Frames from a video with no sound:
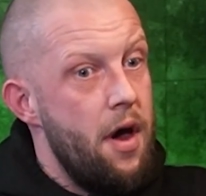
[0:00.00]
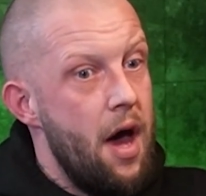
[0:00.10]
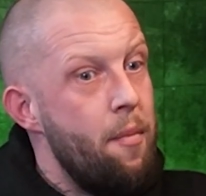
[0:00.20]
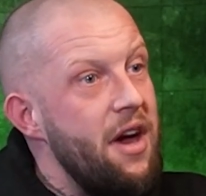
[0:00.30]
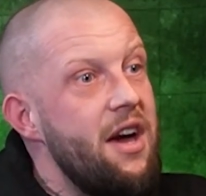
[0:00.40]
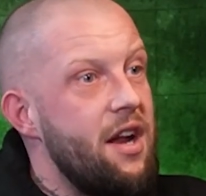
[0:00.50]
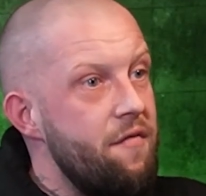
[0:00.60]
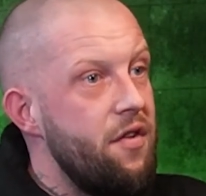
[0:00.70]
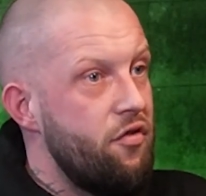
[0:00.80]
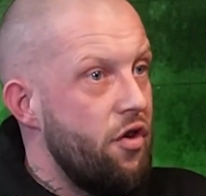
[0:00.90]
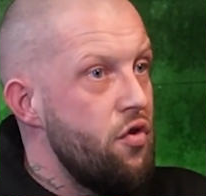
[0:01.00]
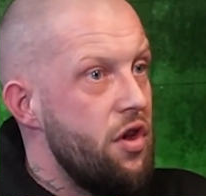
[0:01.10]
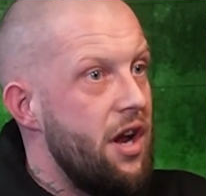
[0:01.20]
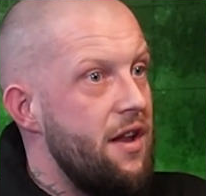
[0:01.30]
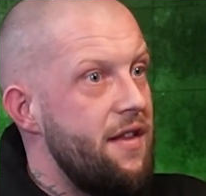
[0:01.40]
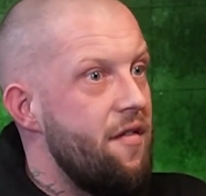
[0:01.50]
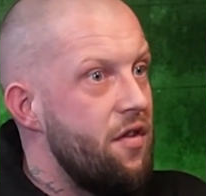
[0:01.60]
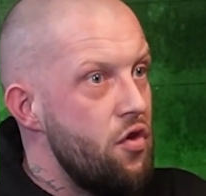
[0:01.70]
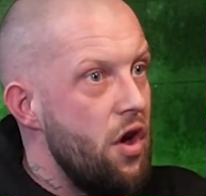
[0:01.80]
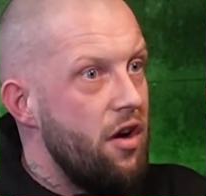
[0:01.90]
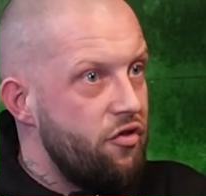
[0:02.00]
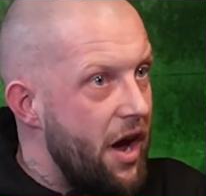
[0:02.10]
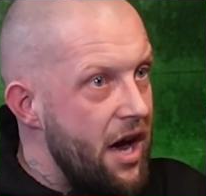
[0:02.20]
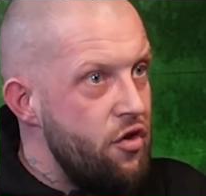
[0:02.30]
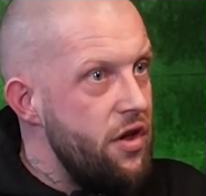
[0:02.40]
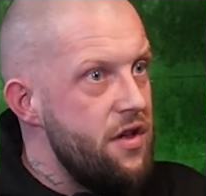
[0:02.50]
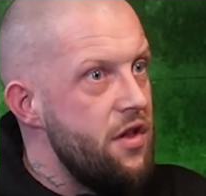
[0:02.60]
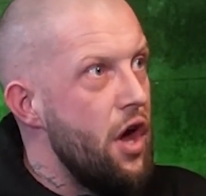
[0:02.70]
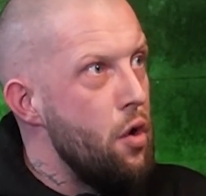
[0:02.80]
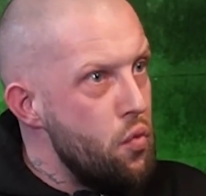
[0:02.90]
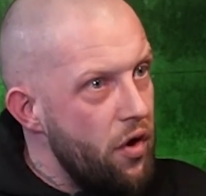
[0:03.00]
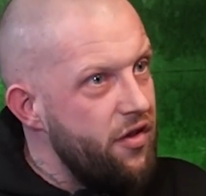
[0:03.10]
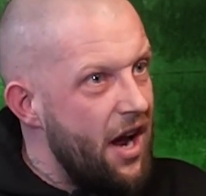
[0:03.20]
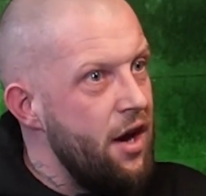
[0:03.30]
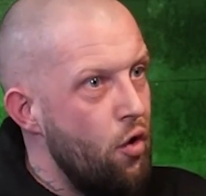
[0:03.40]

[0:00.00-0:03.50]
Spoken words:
a better infrastructure in, different sort of strategies and how we're trying to